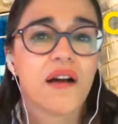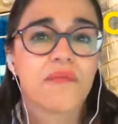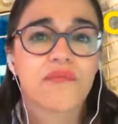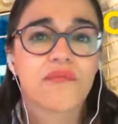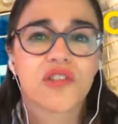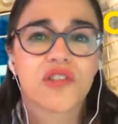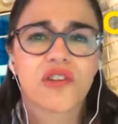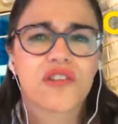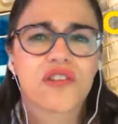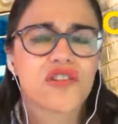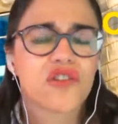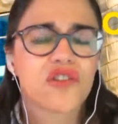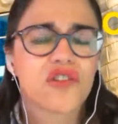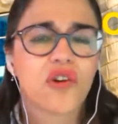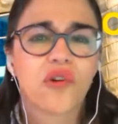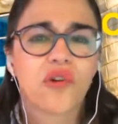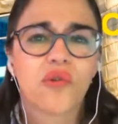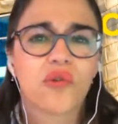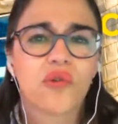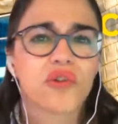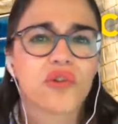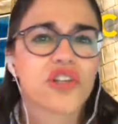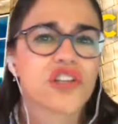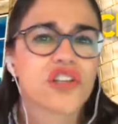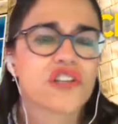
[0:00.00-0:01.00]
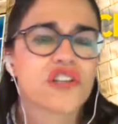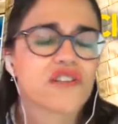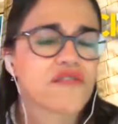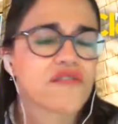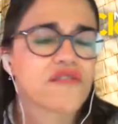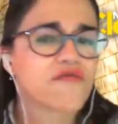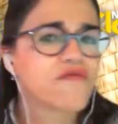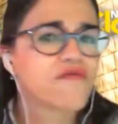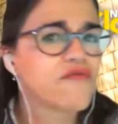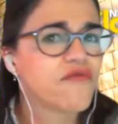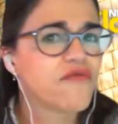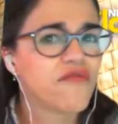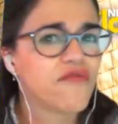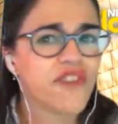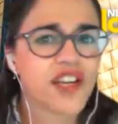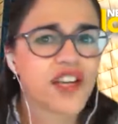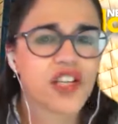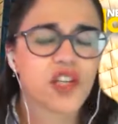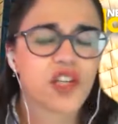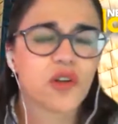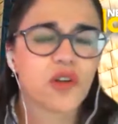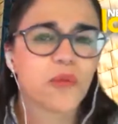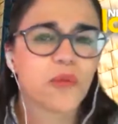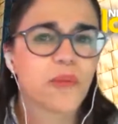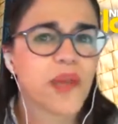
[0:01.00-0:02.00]
So it's not all just
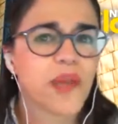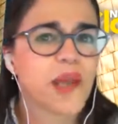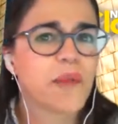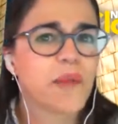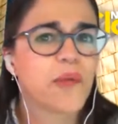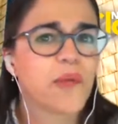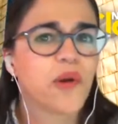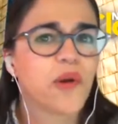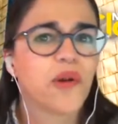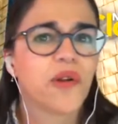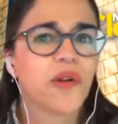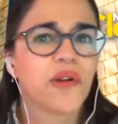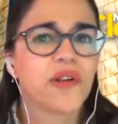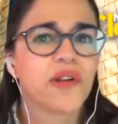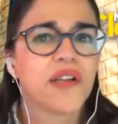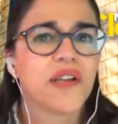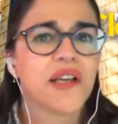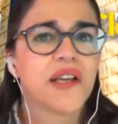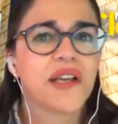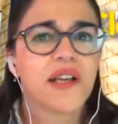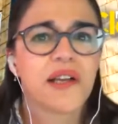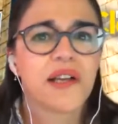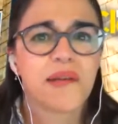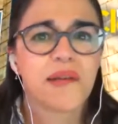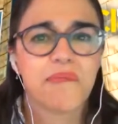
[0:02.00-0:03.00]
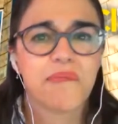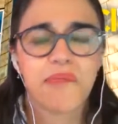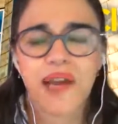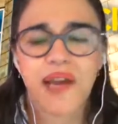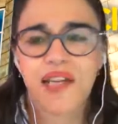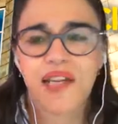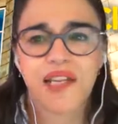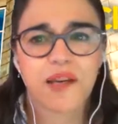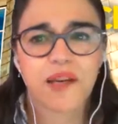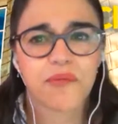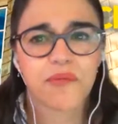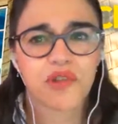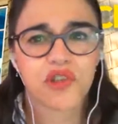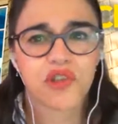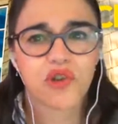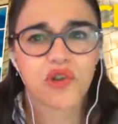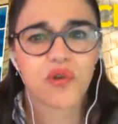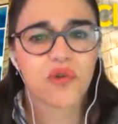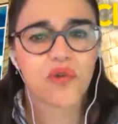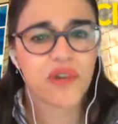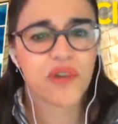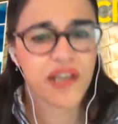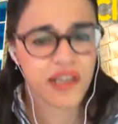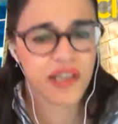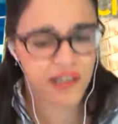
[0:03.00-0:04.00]
fictional people, made up
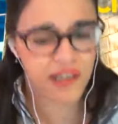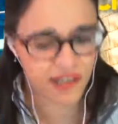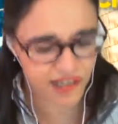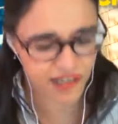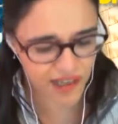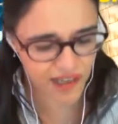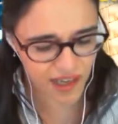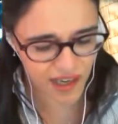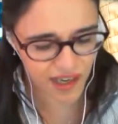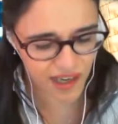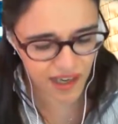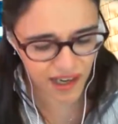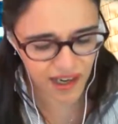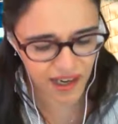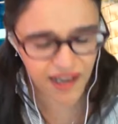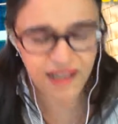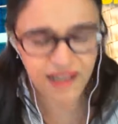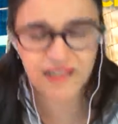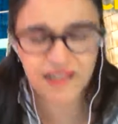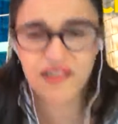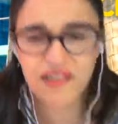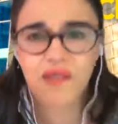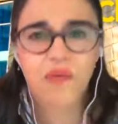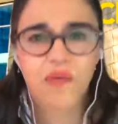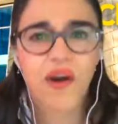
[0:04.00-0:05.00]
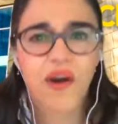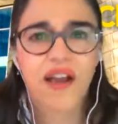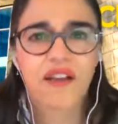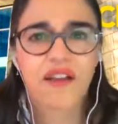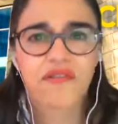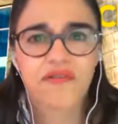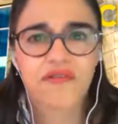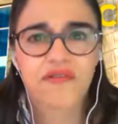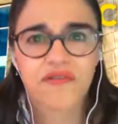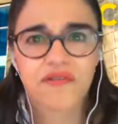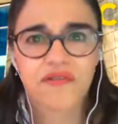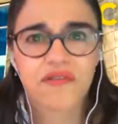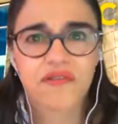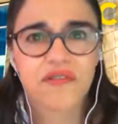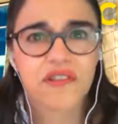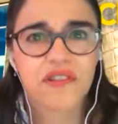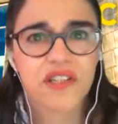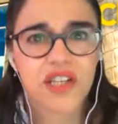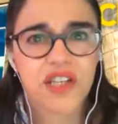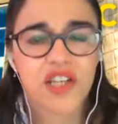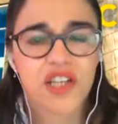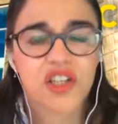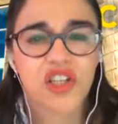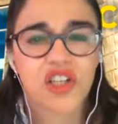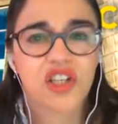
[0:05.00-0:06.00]
stories. It's a way of
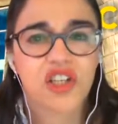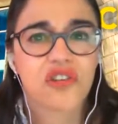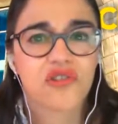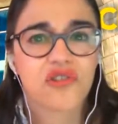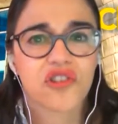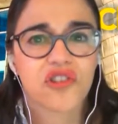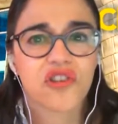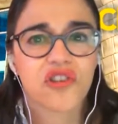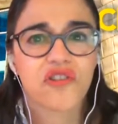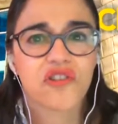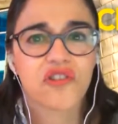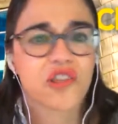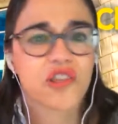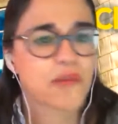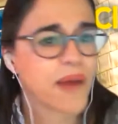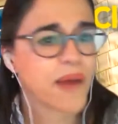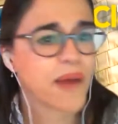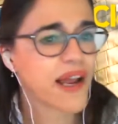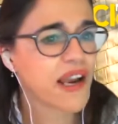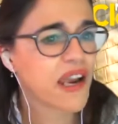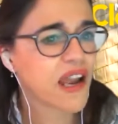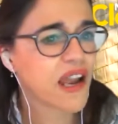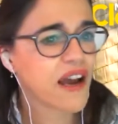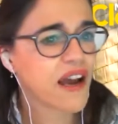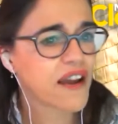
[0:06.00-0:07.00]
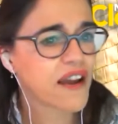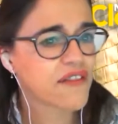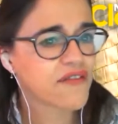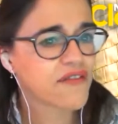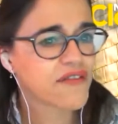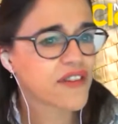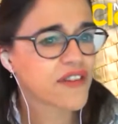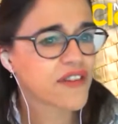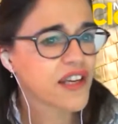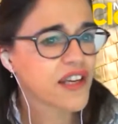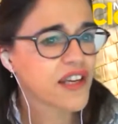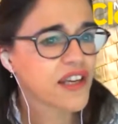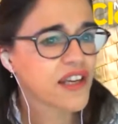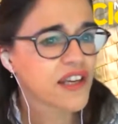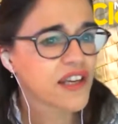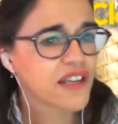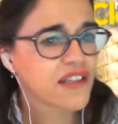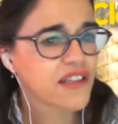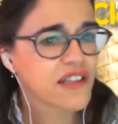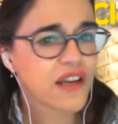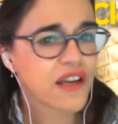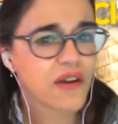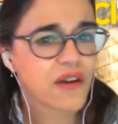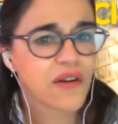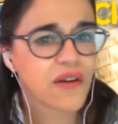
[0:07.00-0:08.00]
teaching your students about life.
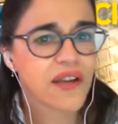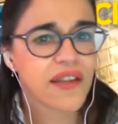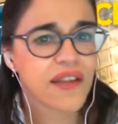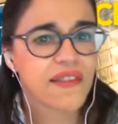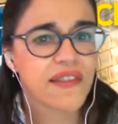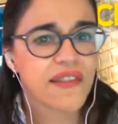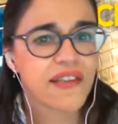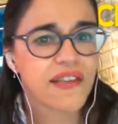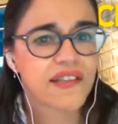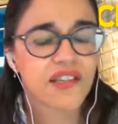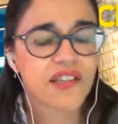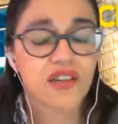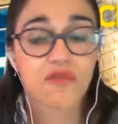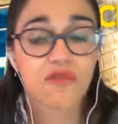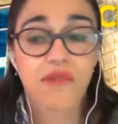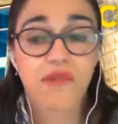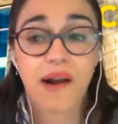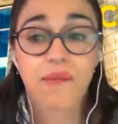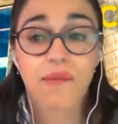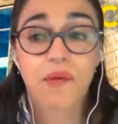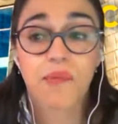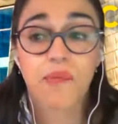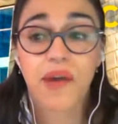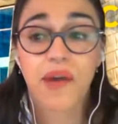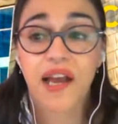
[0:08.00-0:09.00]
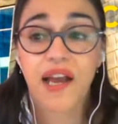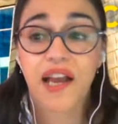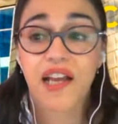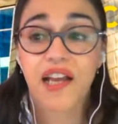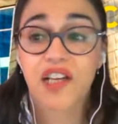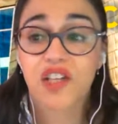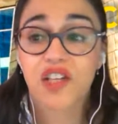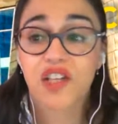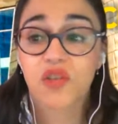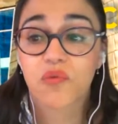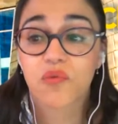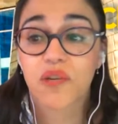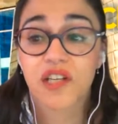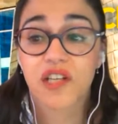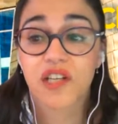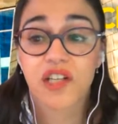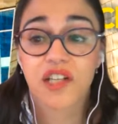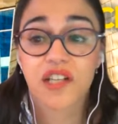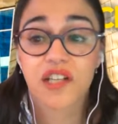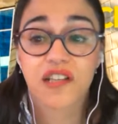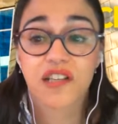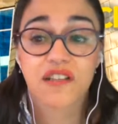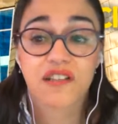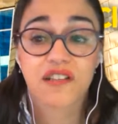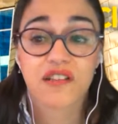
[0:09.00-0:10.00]
So in this grammar page, which
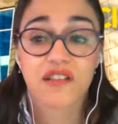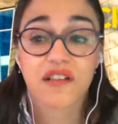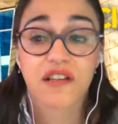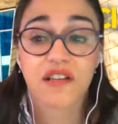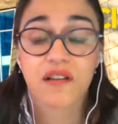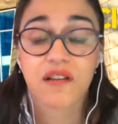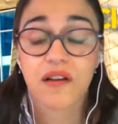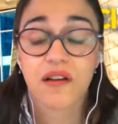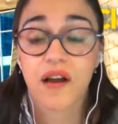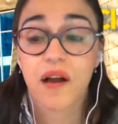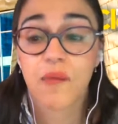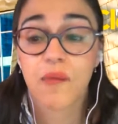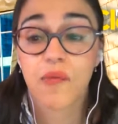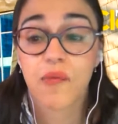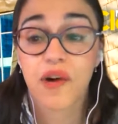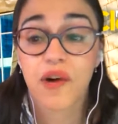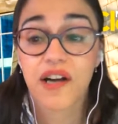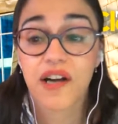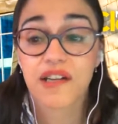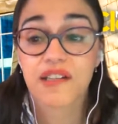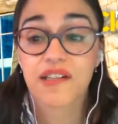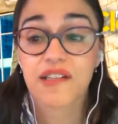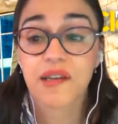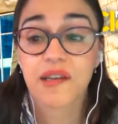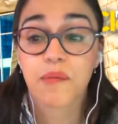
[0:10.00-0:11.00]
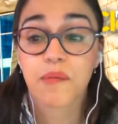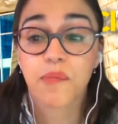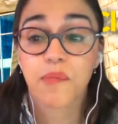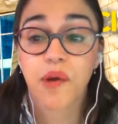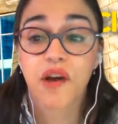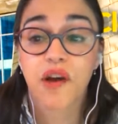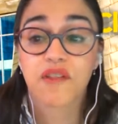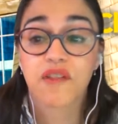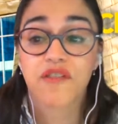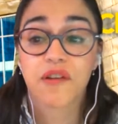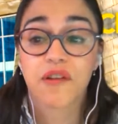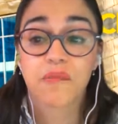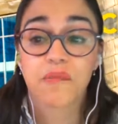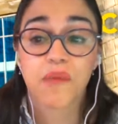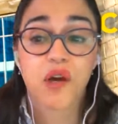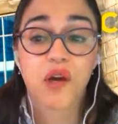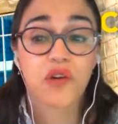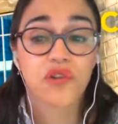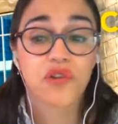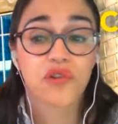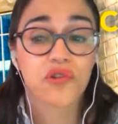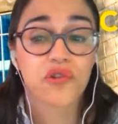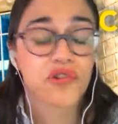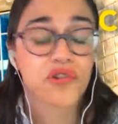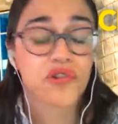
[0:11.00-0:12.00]
is practicing perfect
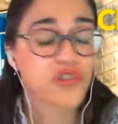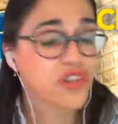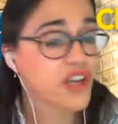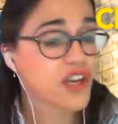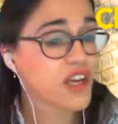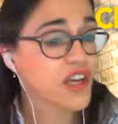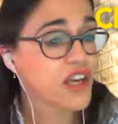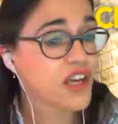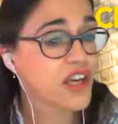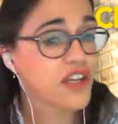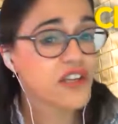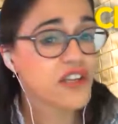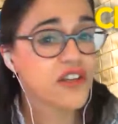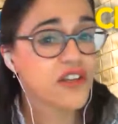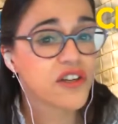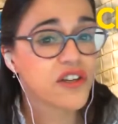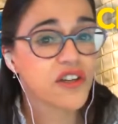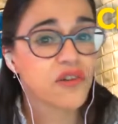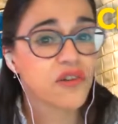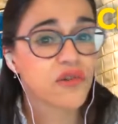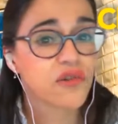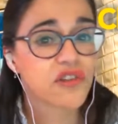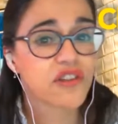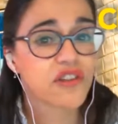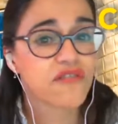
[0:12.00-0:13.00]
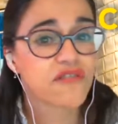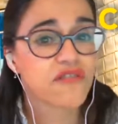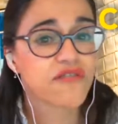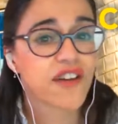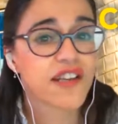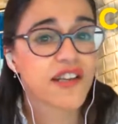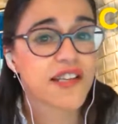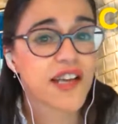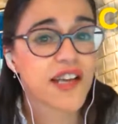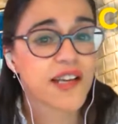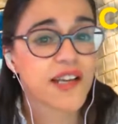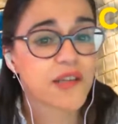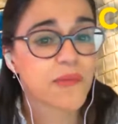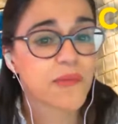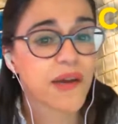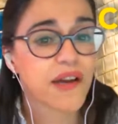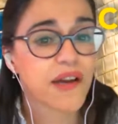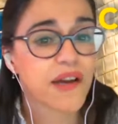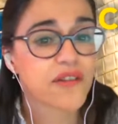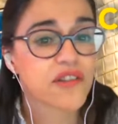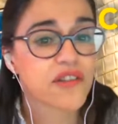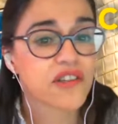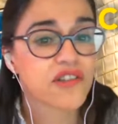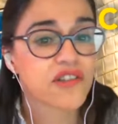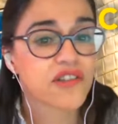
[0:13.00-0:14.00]
modals, you can also find out
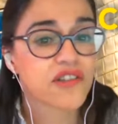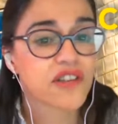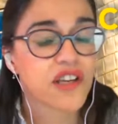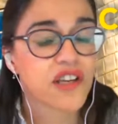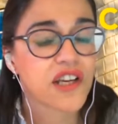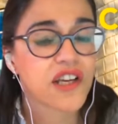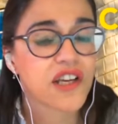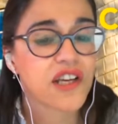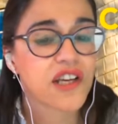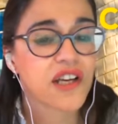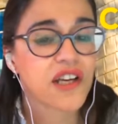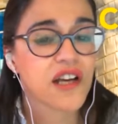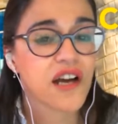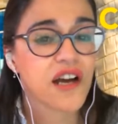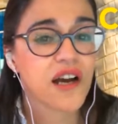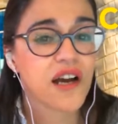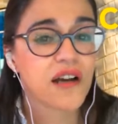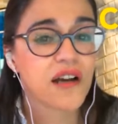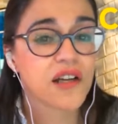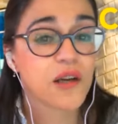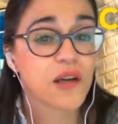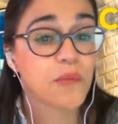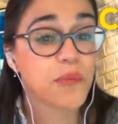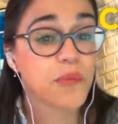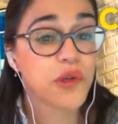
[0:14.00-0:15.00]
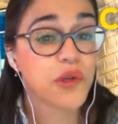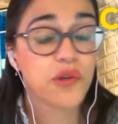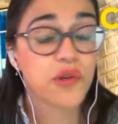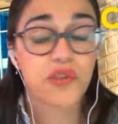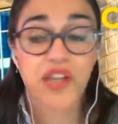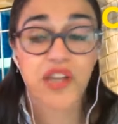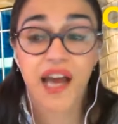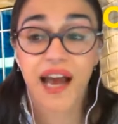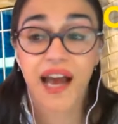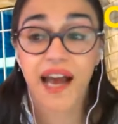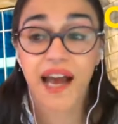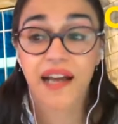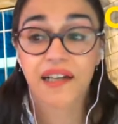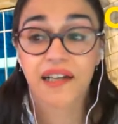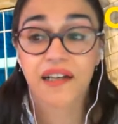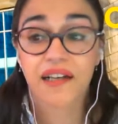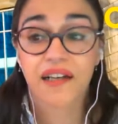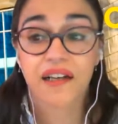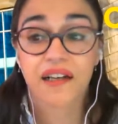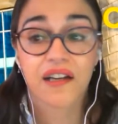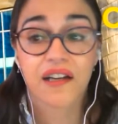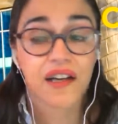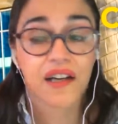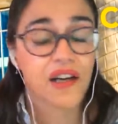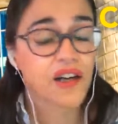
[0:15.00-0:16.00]
about this computer
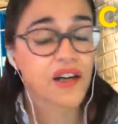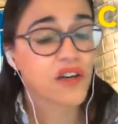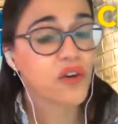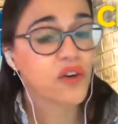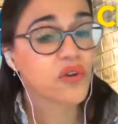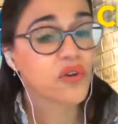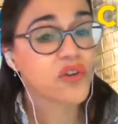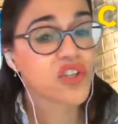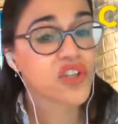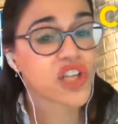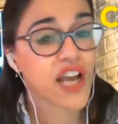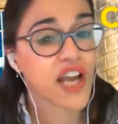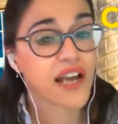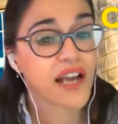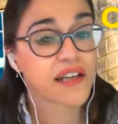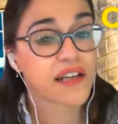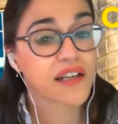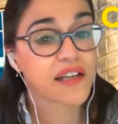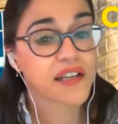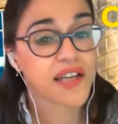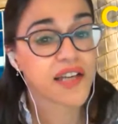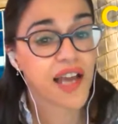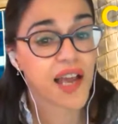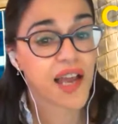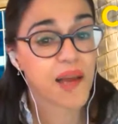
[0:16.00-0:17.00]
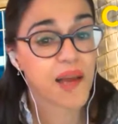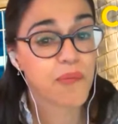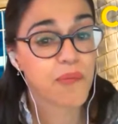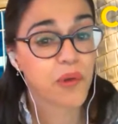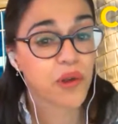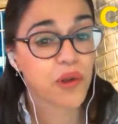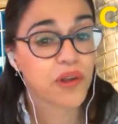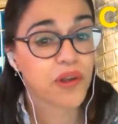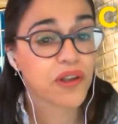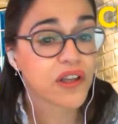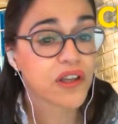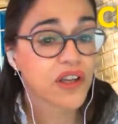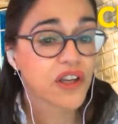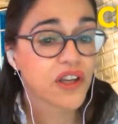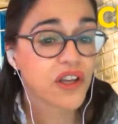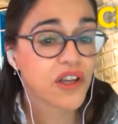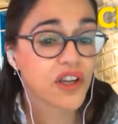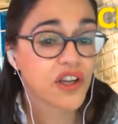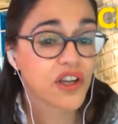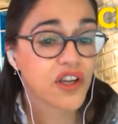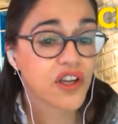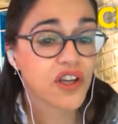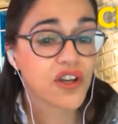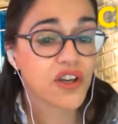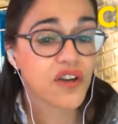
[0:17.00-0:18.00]
hacker called Jack Cable,
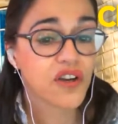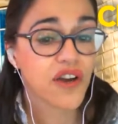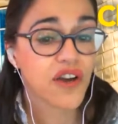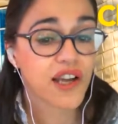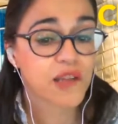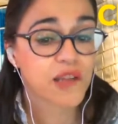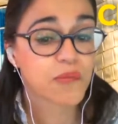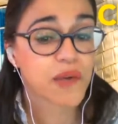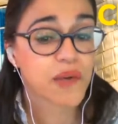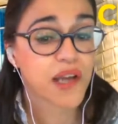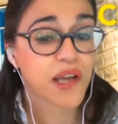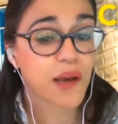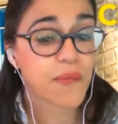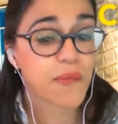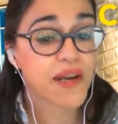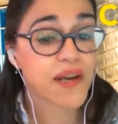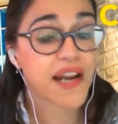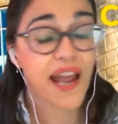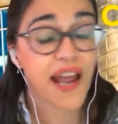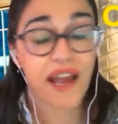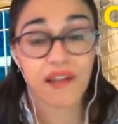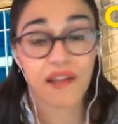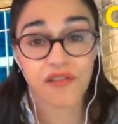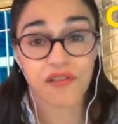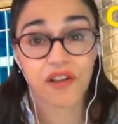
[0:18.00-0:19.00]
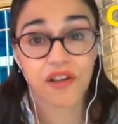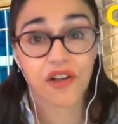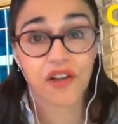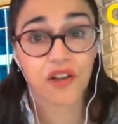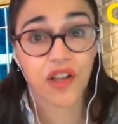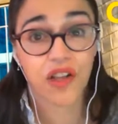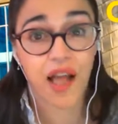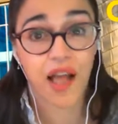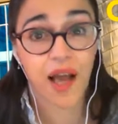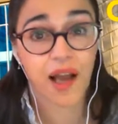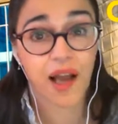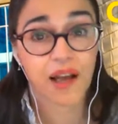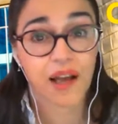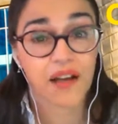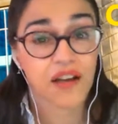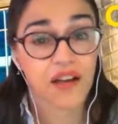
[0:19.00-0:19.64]
who has become an ethical hacker.